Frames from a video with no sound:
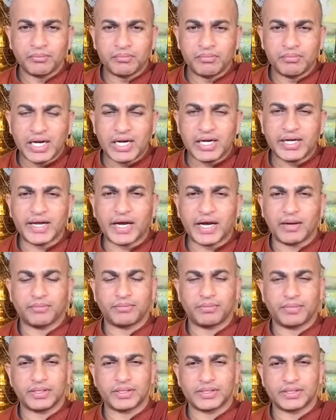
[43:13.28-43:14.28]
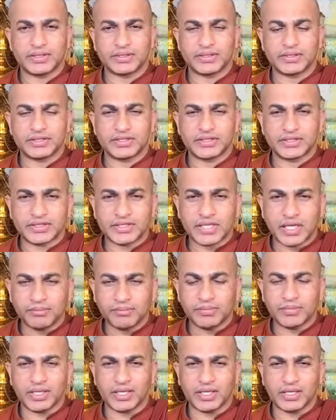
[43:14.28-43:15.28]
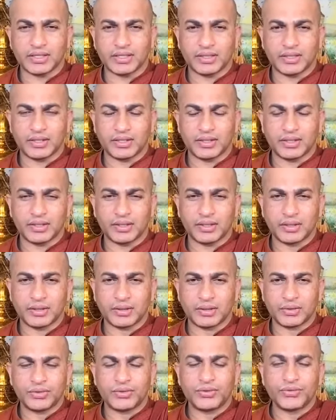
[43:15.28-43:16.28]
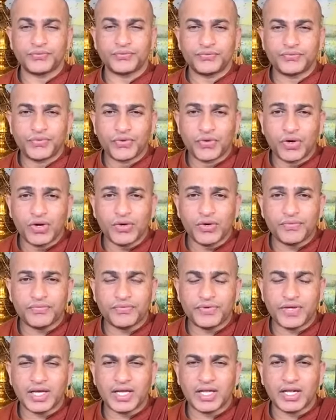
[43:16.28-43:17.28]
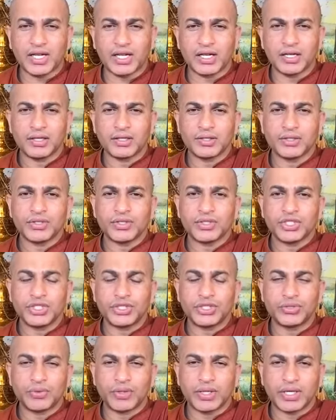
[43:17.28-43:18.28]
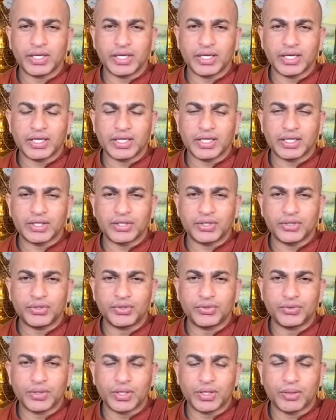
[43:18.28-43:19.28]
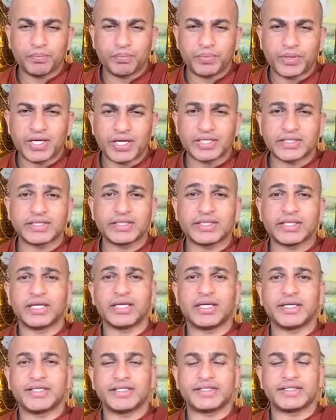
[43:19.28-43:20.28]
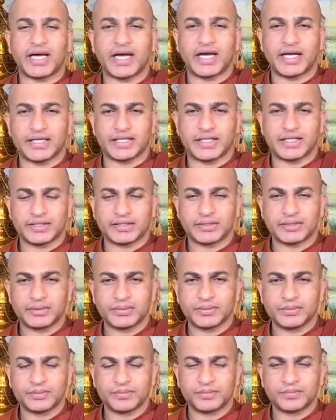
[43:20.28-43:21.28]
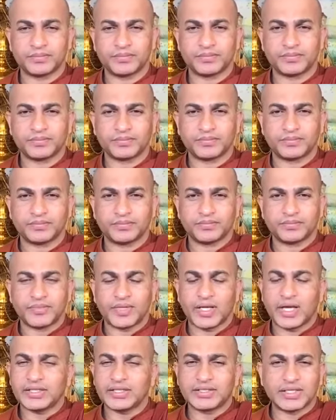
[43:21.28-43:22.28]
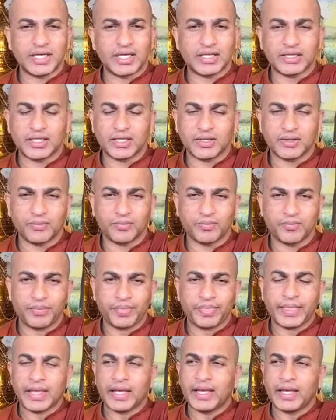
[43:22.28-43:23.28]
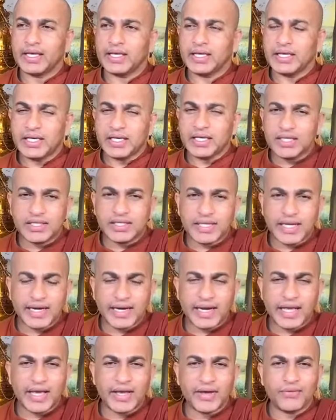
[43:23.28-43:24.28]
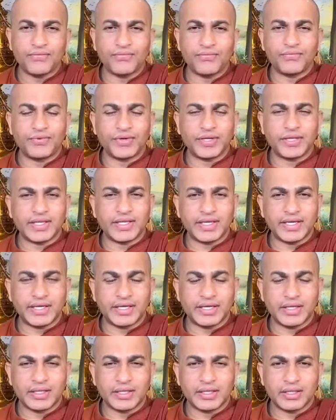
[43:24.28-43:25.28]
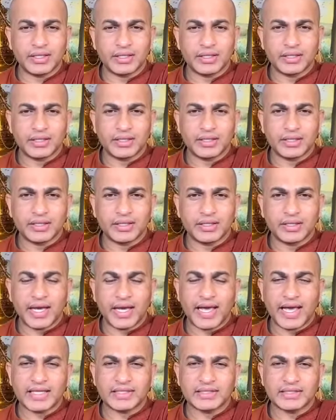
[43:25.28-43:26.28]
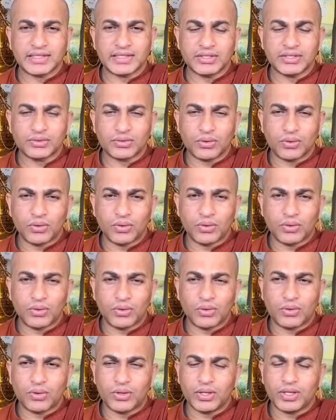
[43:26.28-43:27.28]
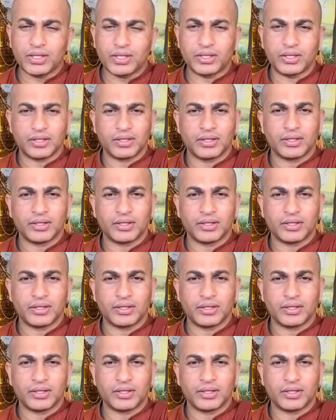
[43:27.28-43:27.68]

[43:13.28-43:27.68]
build up, something to fulfill your, your personal desire. There is nothing each and everything has its own